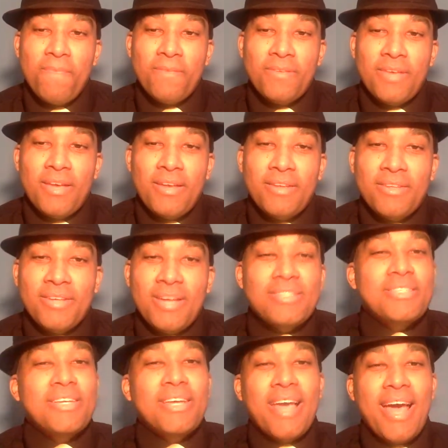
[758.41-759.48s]
saying
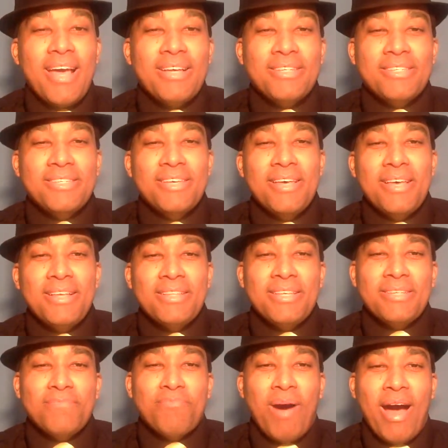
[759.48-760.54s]
just in case
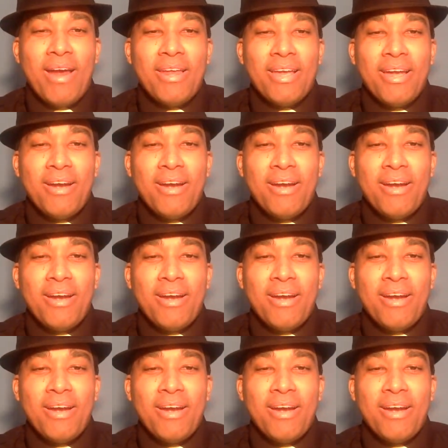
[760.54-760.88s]
this Biden